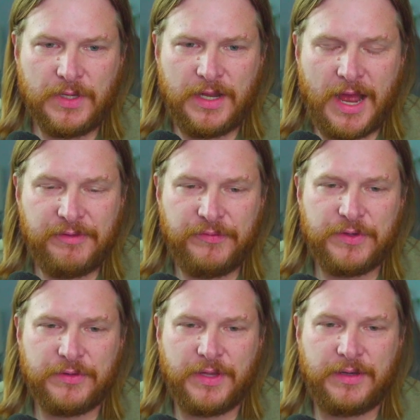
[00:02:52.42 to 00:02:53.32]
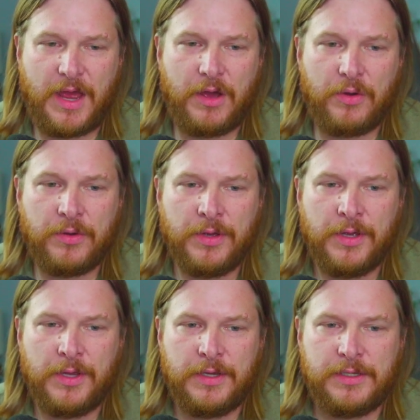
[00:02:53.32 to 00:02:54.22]
And I fear that now
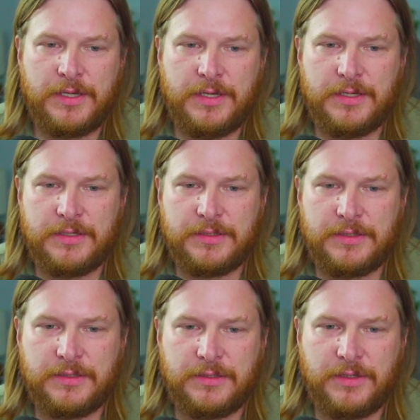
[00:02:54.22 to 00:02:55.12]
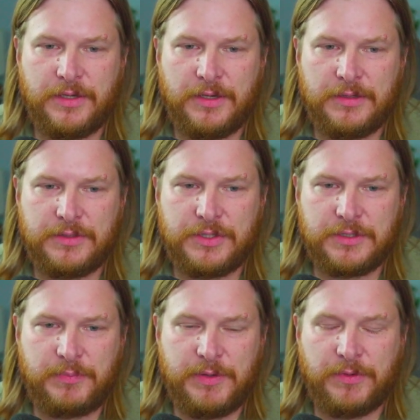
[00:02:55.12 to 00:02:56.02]
he's gonna
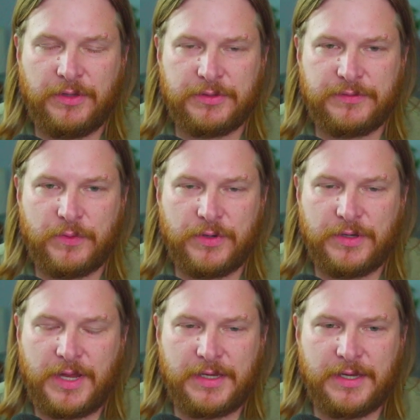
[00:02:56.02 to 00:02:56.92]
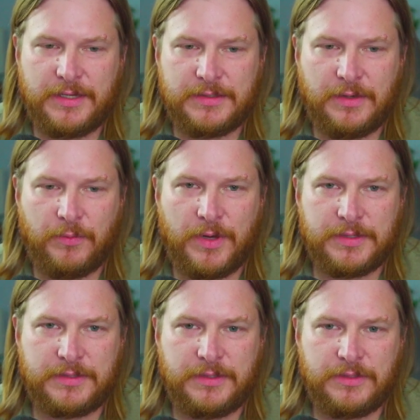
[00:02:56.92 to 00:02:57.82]
just be one of those Fortnite kids that
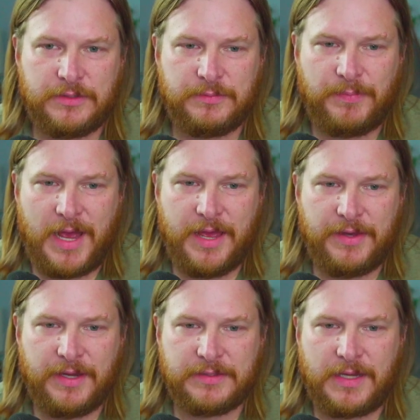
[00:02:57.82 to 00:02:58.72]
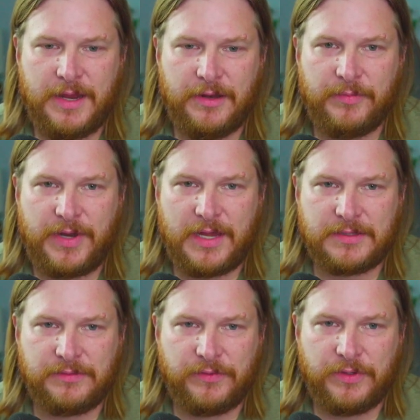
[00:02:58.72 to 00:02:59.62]
wants to just buy the next item and
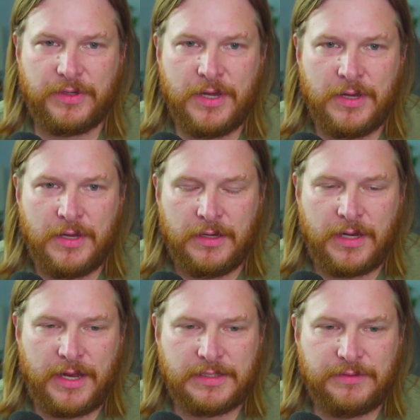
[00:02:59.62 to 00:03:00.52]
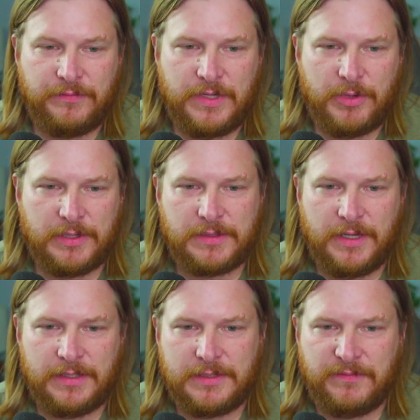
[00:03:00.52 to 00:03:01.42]
ask for, can I get some V bucks?
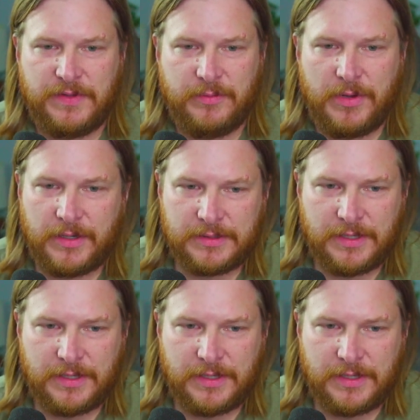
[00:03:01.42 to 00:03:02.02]
Can I get some V bucks?